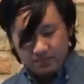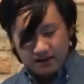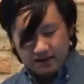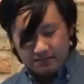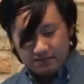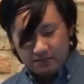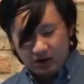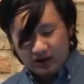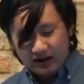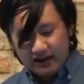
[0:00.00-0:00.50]

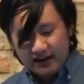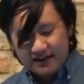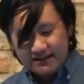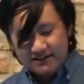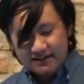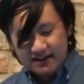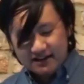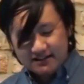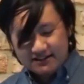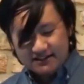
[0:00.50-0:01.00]

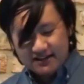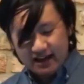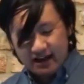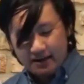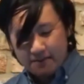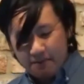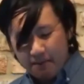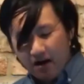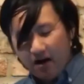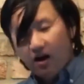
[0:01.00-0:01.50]
Melchizedek's
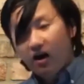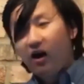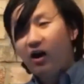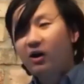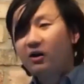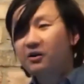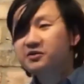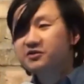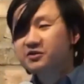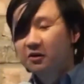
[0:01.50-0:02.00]
name
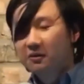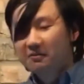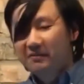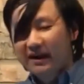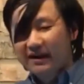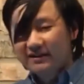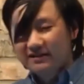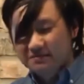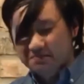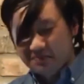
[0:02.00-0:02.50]
also
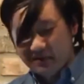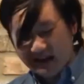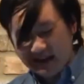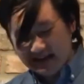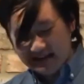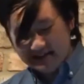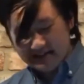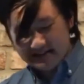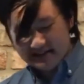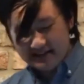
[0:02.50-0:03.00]
meant
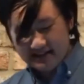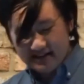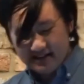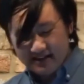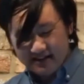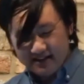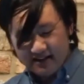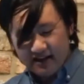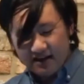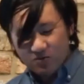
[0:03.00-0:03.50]
peace
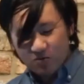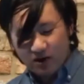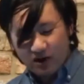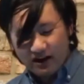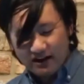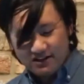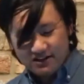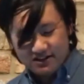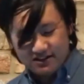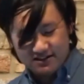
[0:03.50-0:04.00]
and
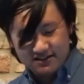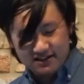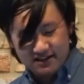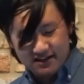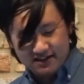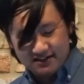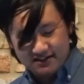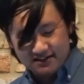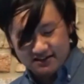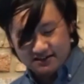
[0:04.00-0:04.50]

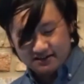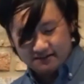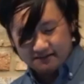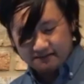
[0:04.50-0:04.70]
righteousness.